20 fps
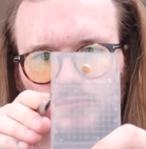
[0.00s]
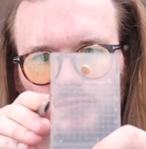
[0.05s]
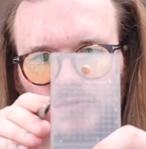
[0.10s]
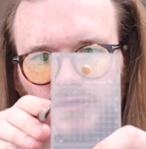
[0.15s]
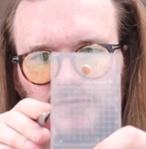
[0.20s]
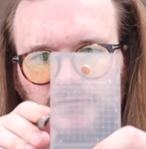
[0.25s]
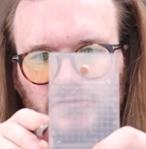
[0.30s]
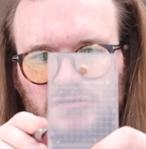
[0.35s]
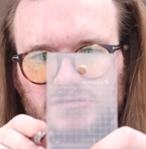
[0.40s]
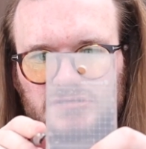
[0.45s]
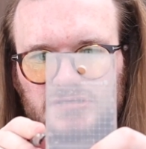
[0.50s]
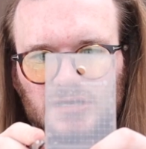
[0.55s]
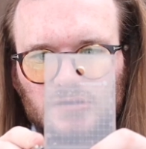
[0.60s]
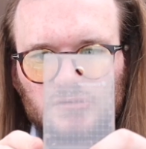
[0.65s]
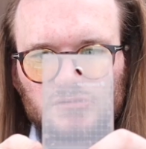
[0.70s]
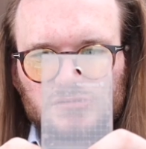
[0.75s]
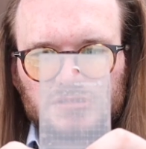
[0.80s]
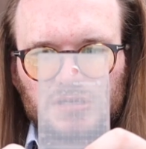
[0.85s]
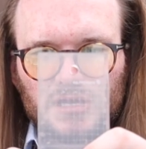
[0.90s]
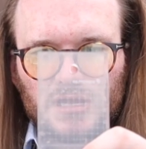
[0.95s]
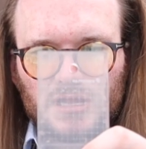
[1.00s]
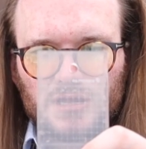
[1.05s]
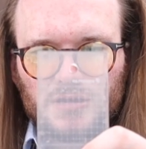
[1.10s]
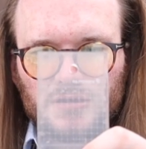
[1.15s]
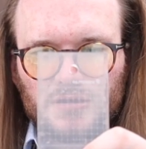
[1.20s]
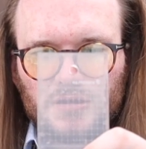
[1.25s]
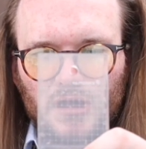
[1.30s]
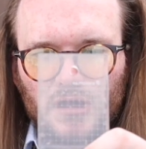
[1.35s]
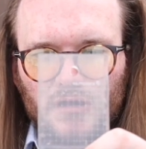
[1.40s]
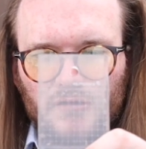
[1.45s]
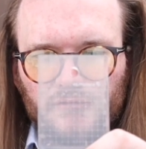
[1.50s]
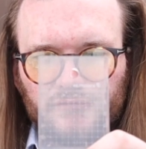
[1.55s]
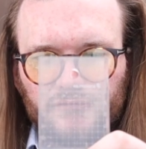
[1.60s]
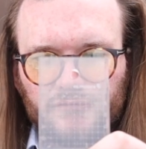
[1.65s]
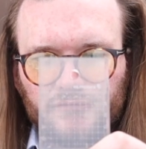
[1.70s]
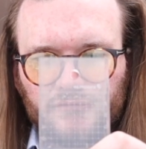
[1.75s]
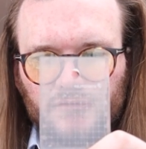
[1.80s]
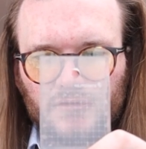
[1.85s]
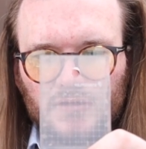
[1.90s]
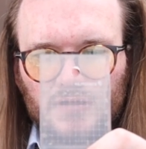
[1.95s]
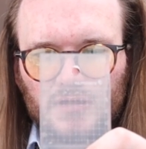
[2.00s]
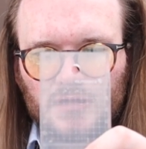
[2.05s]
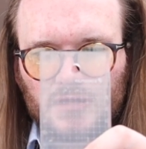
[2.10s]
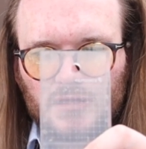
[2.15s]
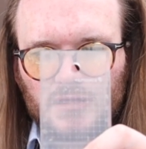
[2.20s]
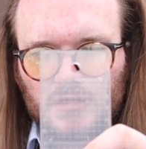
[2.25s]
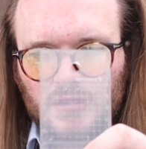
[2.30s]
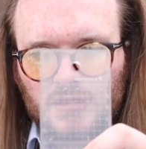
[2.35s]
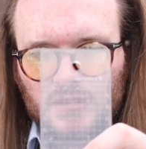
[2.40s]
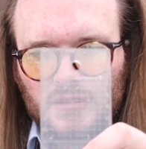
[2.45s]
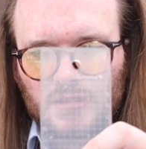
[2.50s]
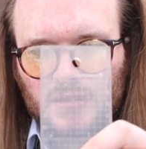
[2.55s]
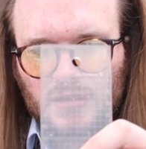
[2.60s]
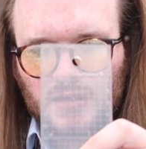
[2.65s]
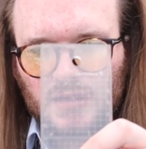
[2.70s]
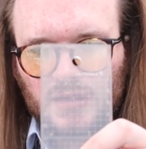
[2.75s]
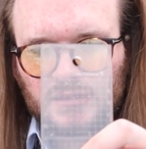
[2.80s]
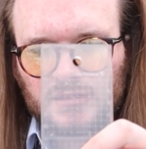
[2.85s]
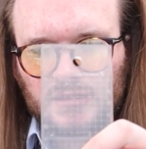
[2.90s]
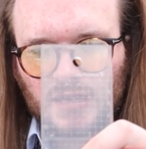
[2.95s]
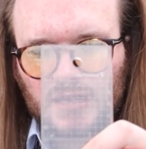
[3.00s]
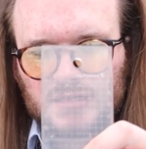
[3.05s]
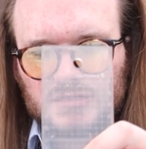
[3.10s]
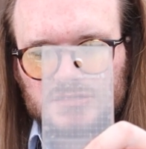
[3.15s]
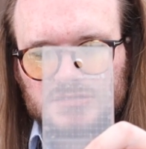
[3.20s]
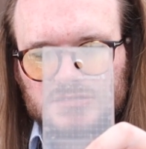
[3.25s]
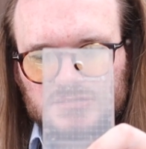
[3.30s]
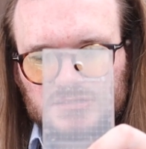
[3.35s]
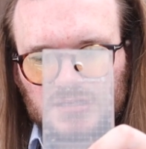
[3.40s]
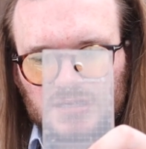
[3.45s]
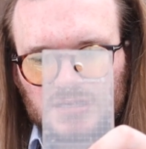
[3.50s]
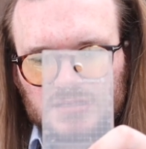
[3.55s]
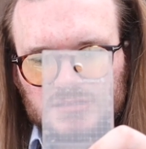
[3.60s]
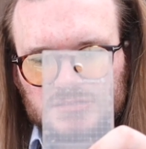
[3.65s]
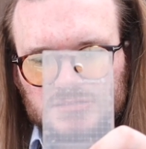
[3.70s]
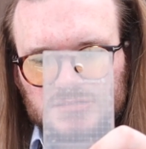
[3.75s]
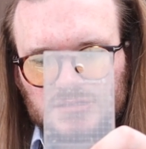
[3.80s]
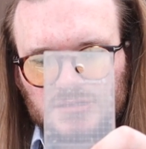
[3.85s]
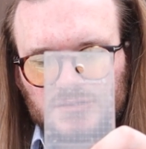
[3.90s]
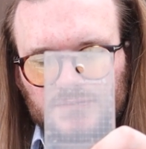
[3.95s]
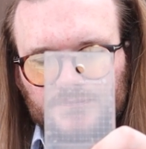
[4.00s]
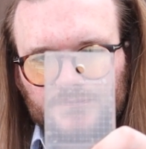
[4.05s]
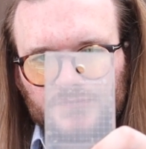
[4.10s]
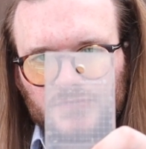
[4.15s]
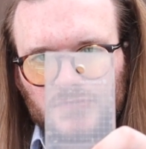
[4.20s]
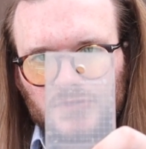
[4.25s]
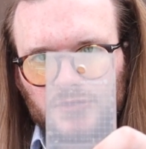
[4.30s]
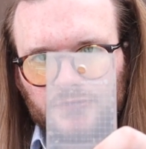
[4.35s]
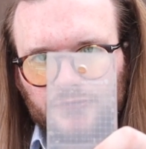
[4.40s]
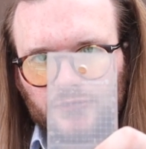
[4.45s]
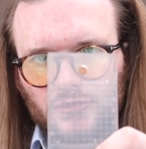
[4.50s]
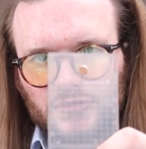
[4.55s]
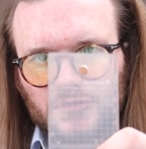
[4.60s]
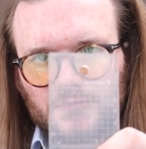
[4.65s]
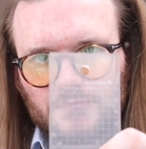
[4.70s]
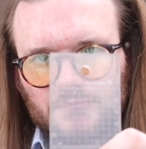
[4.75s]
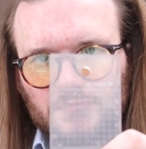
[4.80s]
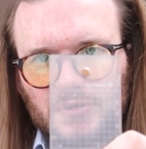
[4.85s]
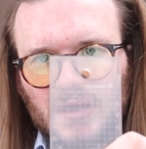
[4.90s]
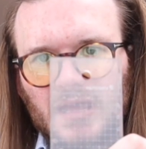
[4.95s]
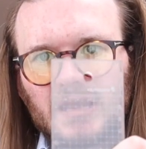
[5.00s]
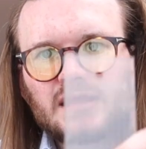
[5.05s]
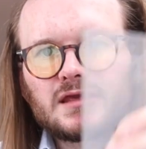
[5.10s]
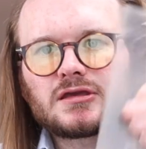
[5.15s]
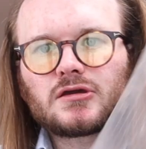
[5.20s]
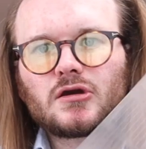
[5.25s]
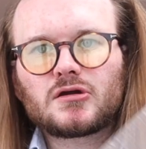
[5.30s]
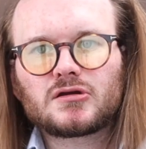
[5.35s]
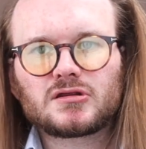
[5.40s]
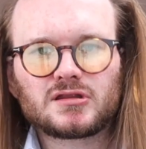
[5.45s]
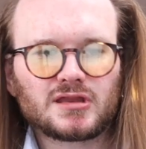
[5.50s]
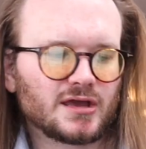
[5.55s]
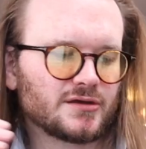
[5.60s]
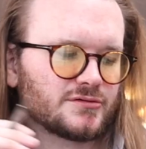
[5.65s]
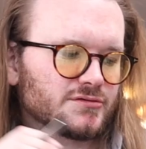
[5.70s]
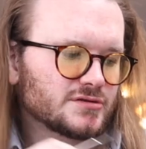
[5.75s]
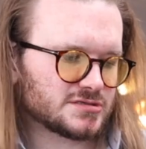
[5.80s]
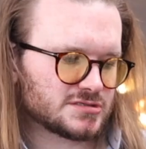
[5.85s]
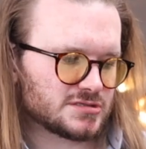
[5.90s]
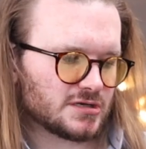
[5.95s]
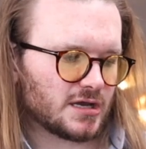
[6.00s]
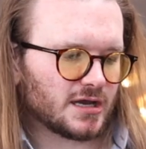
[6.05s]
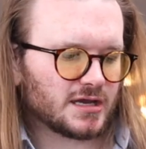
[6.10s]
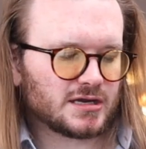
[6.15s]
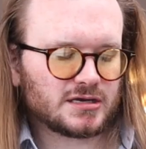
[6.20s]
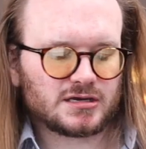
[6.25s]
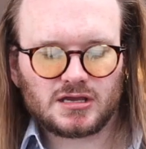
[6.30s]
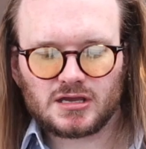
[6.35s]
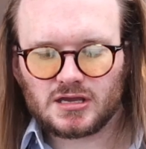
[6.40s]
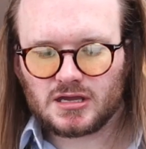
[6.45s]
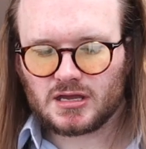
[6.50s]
If you tilt it enough against it, you've got the belly going down the side